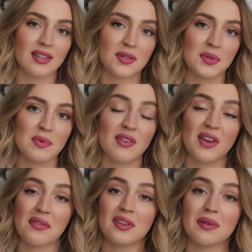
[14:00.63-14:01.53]
This was my
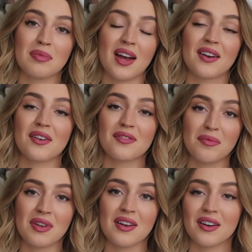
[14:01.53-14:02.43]
favorite lip liner
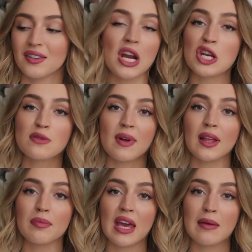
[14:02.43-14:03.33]
from the year. Changed my
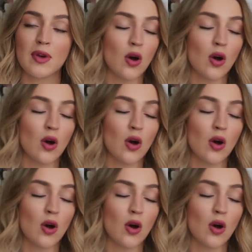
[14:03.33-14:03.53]
lip game,